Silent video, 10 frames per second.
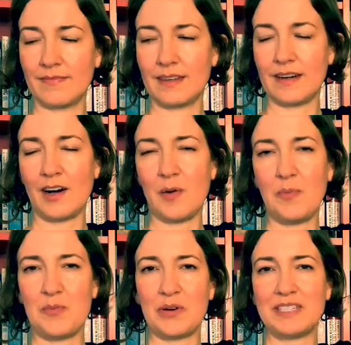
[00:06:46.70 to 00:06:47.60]
Couple
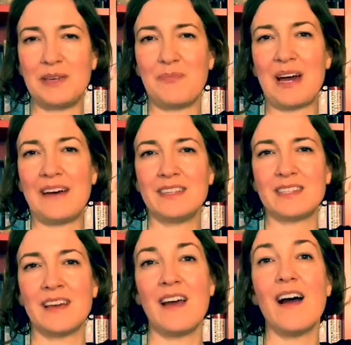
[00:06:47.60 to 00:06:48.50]
more deep breaths.
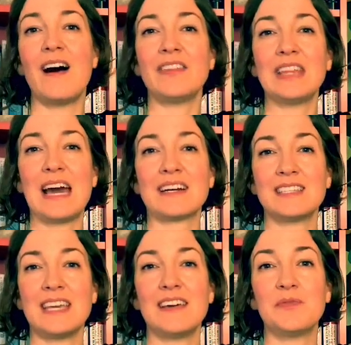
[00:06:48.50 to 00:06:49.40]
On the
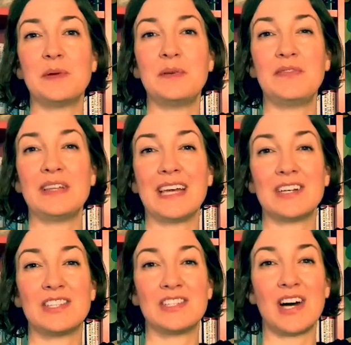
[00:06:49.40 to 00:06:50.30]
exhale, maybe feeling a
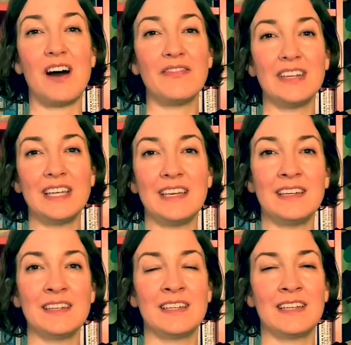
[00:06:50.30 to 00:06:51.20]

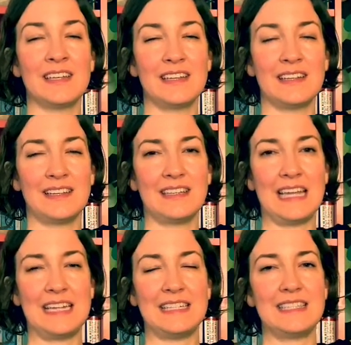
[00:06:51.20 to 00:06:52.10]
softening
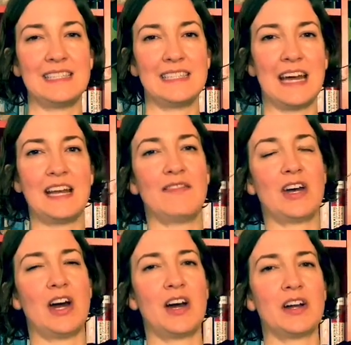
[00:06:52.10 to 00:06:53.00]
inside of the
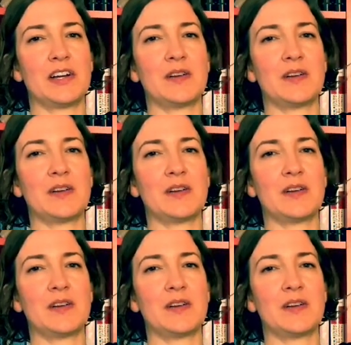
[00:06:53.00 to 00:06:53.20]
arm